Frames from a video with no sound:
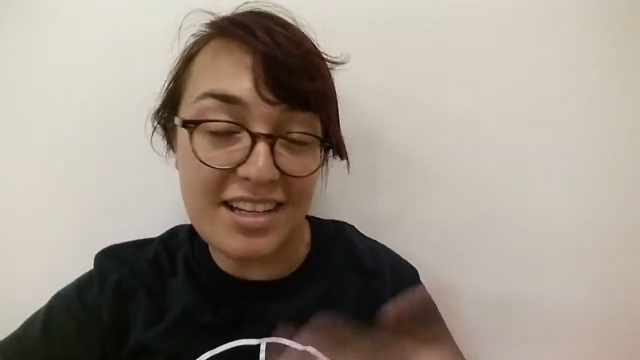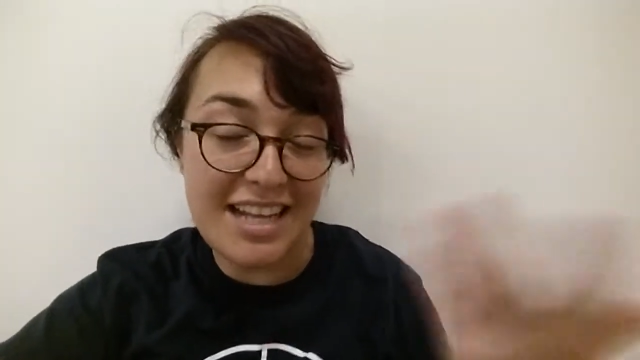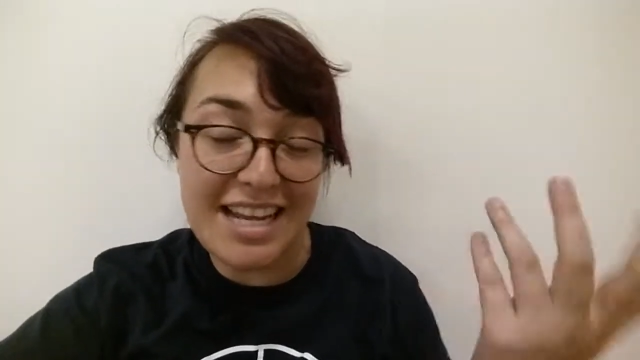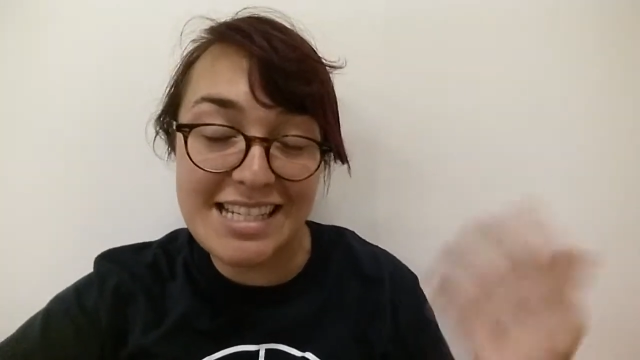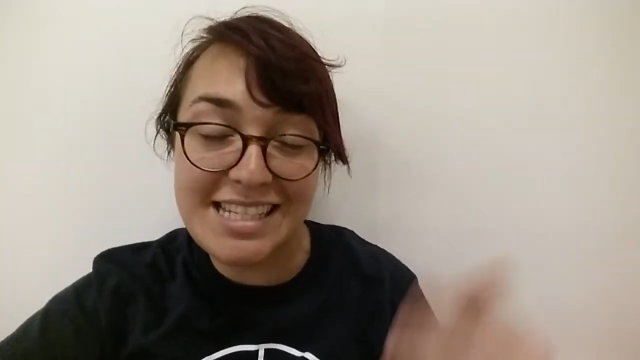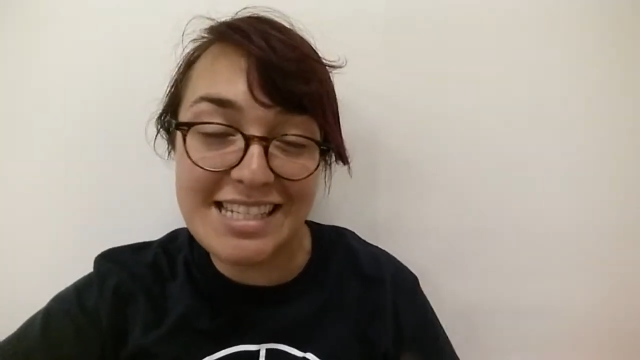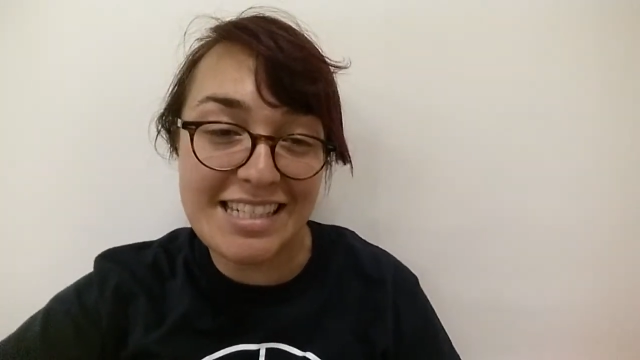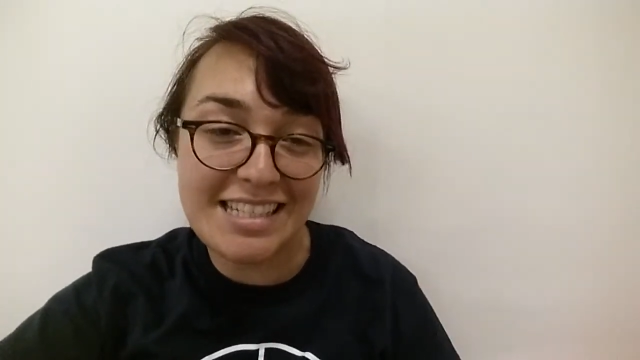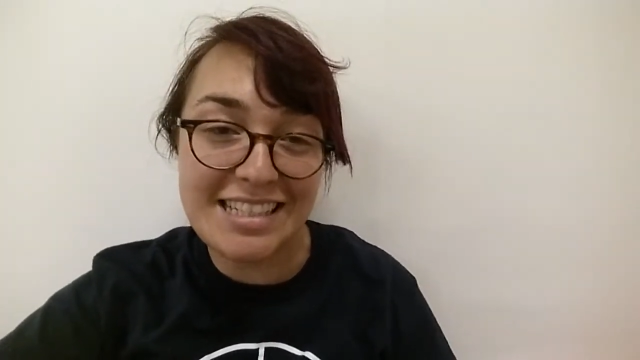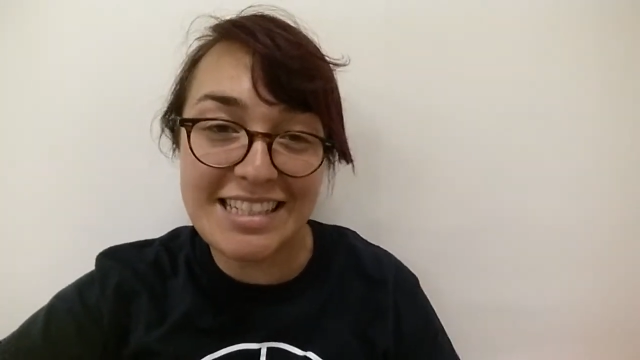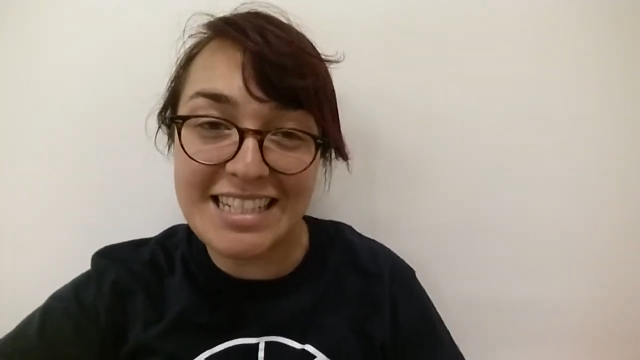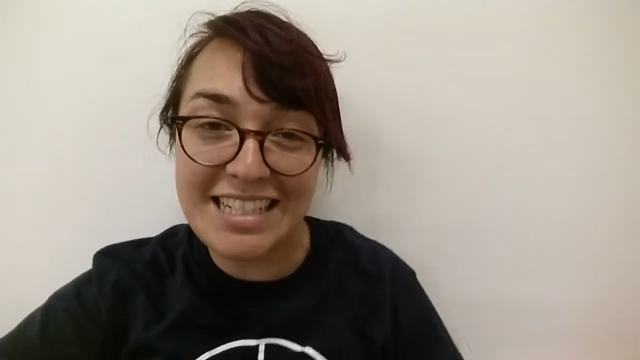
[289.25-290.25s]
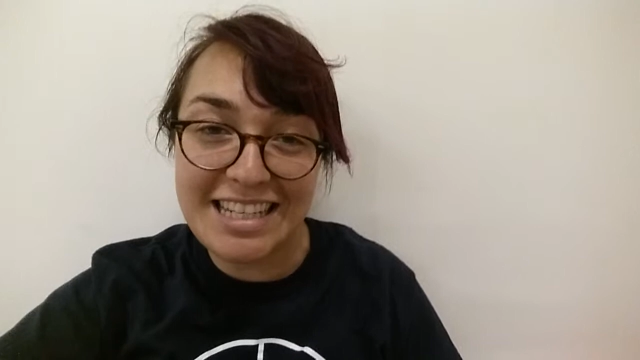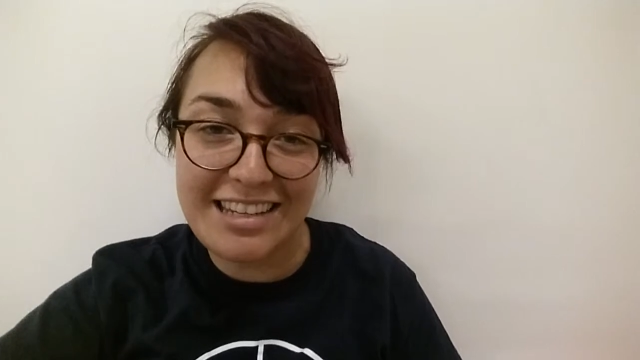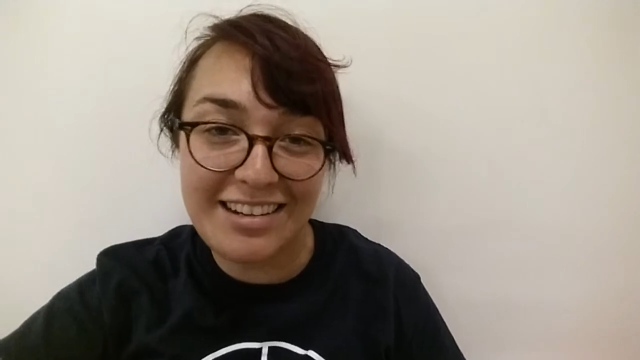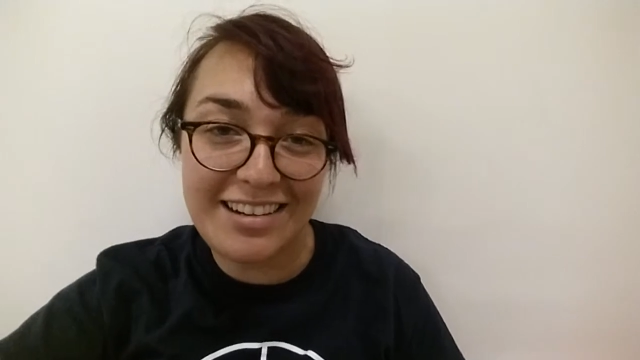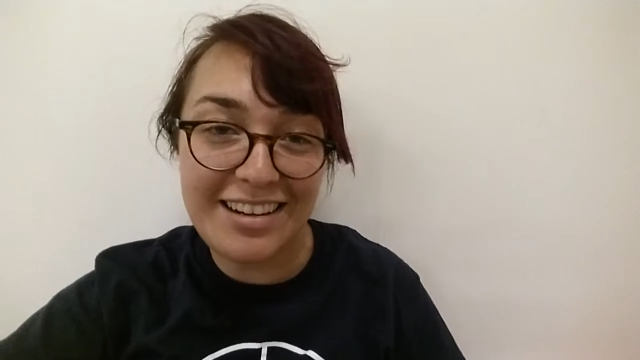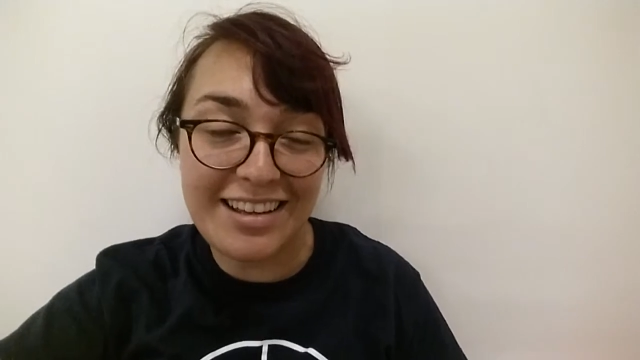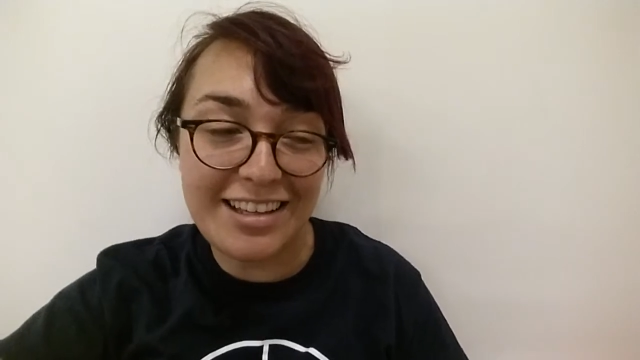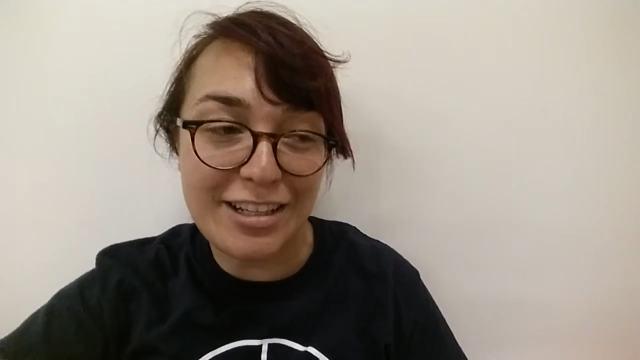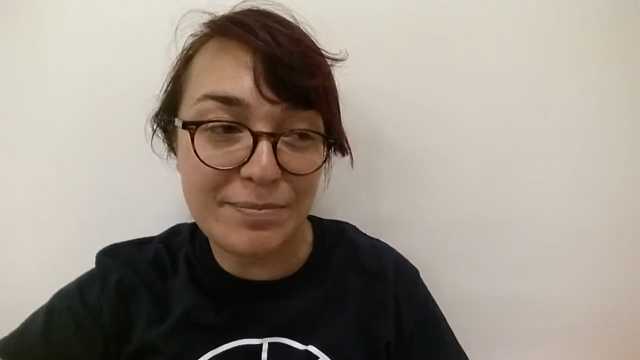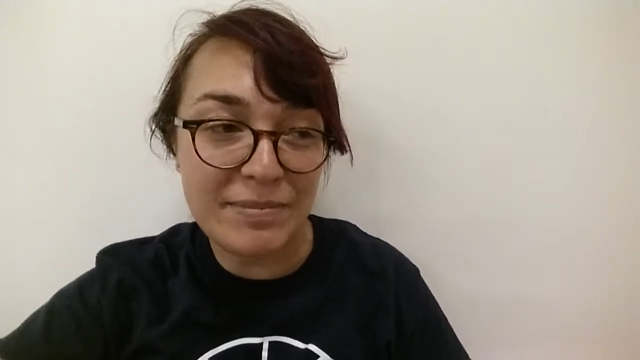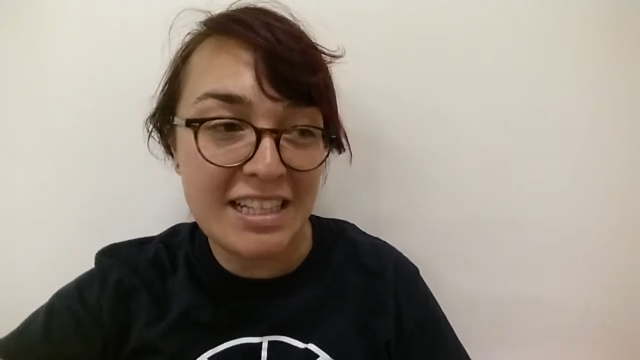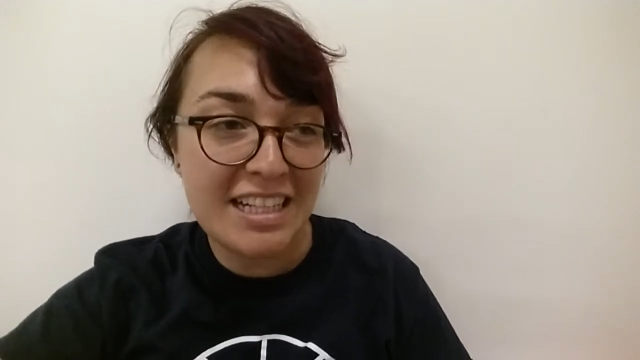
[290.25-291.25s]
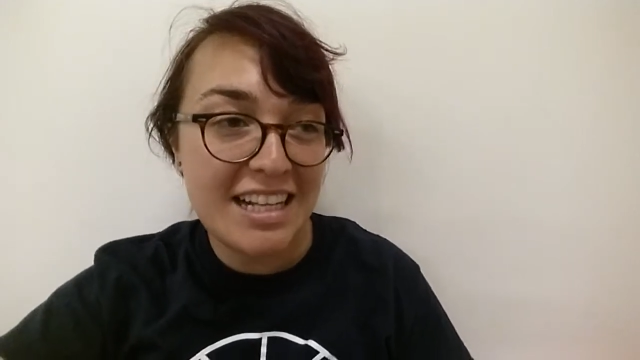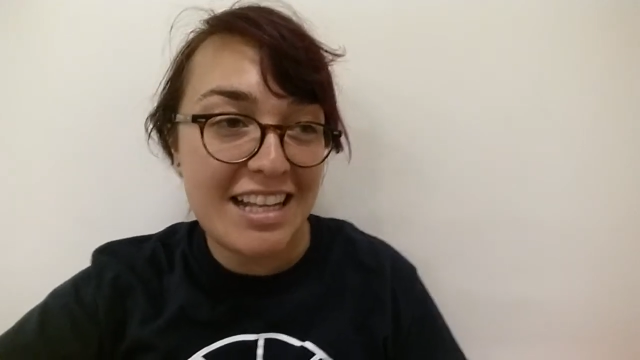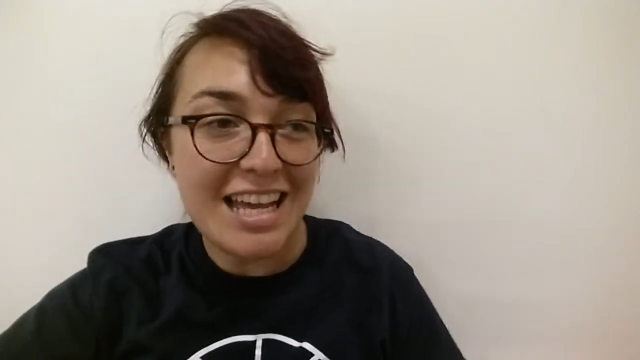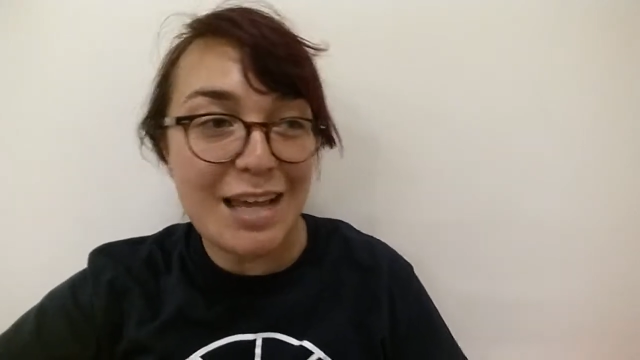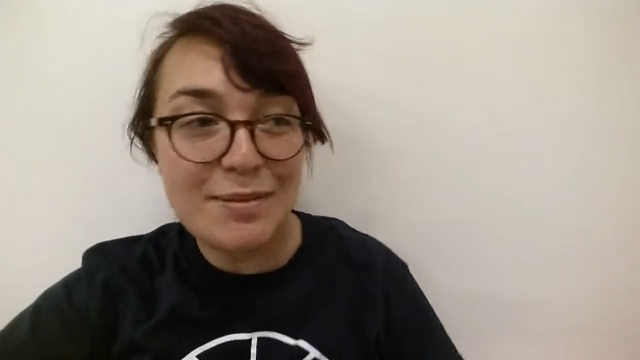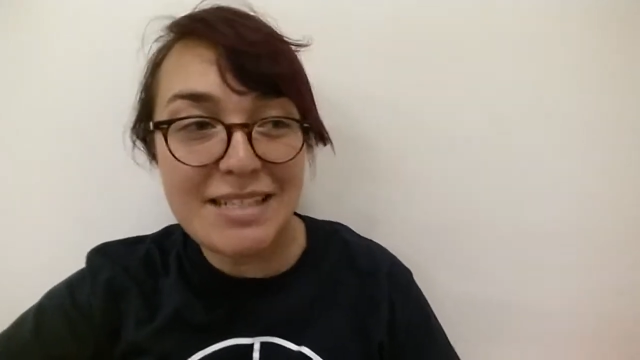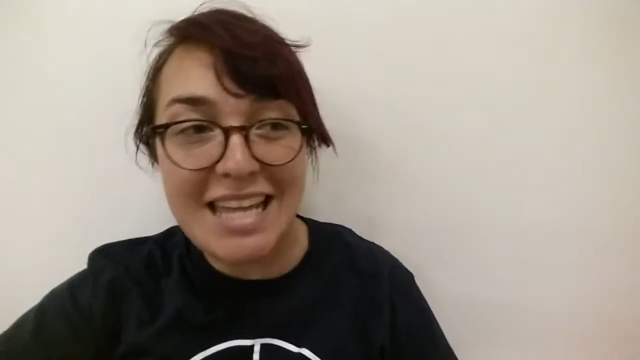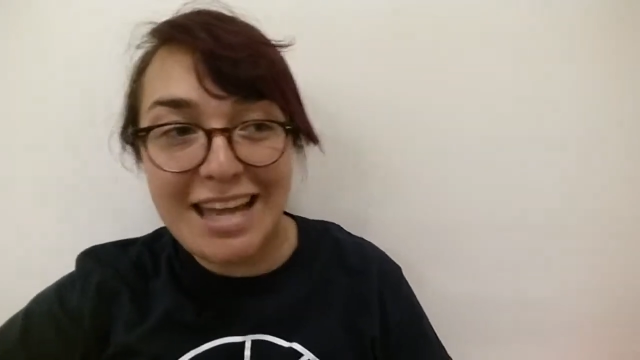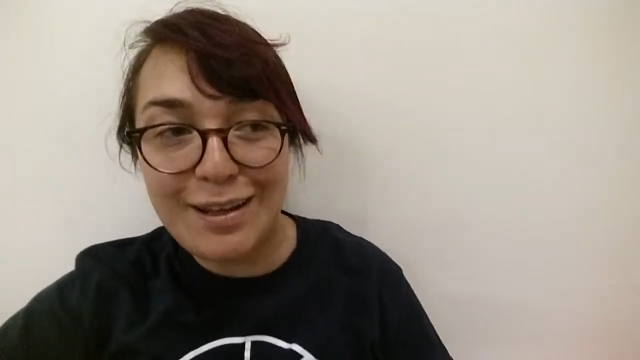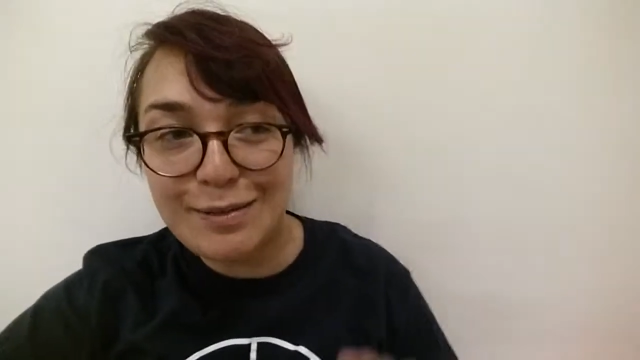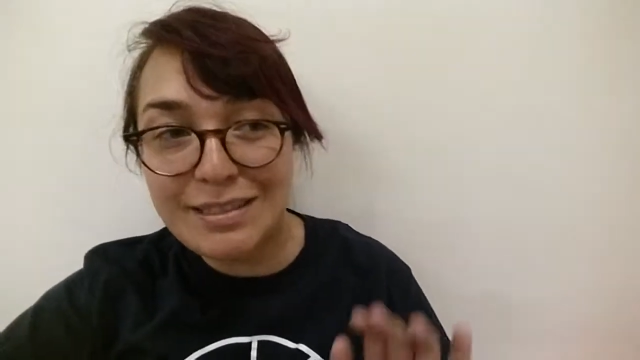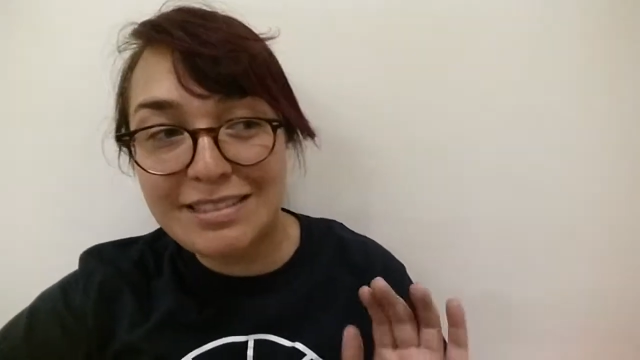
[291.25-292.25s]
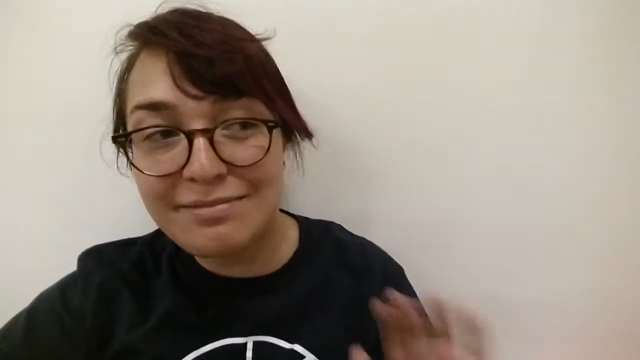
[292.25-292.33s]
and I still didn't hear it at all. I was out.